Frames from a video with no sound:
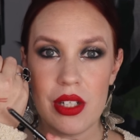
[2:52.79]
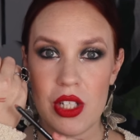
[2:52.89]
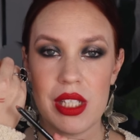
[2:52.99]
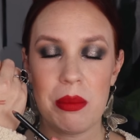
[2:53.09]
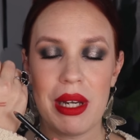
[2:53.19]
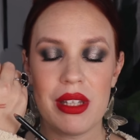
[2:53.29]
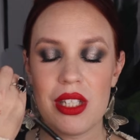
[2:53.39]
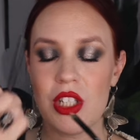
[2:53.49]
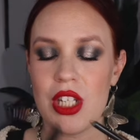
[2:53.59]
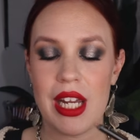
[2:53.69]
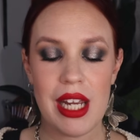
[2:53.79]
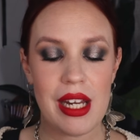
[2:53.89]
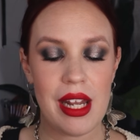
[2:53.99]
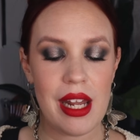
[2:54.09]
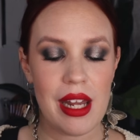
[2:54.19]
just about this
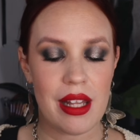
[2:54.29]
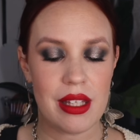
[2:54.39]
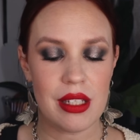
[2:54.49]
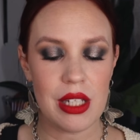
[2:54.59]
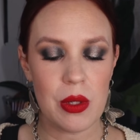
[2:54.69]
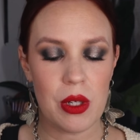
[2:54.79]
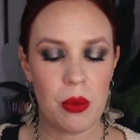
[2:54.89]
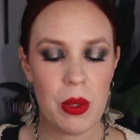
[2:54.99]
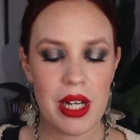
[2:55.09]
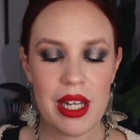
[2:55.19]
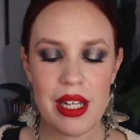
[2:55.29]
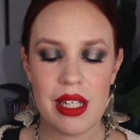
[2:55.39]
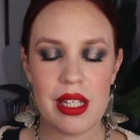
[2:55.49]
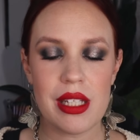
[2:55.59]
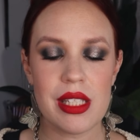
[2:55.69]
shade and the Dior one
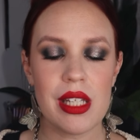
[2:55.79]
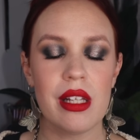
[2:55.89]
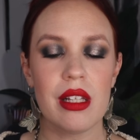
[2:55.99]
is